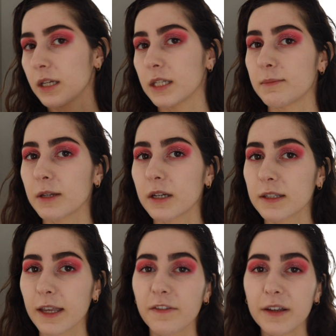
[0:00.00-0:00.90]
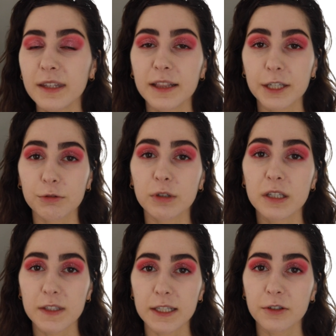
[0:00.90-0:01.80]
is because I find that liquid
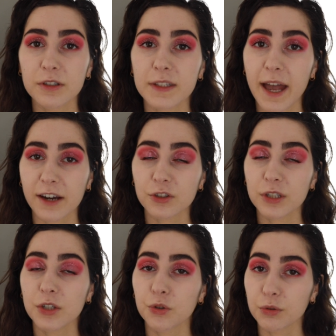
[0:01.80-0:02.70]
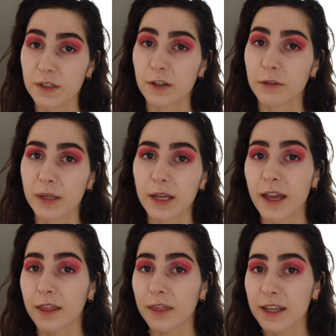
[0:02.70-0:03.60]
concealers actually crease on me,
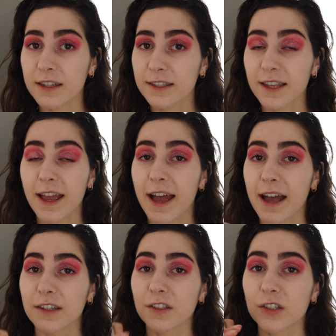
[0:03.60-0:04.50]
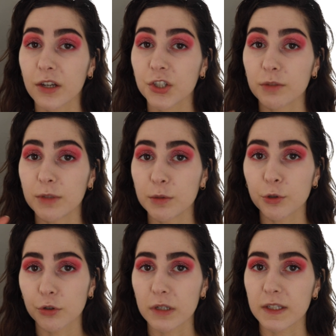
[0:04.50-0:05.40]
and this has such
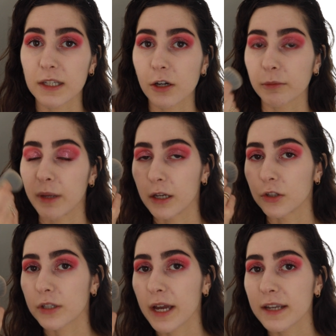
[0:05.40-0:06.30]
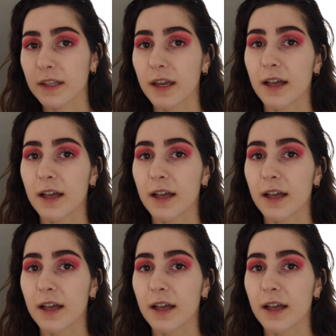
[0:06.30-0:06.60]
minimal creasing on my under eyes